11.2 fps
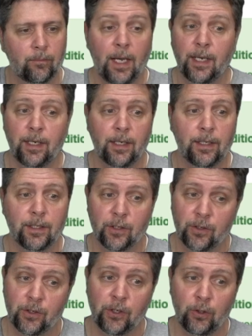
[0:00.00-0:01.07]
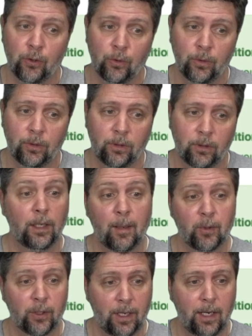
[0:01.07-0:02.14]
And it's 2
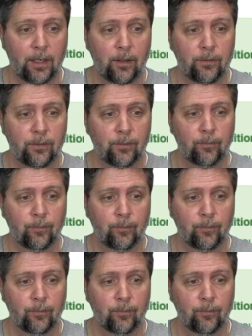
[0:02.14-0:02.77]
leopard geckos.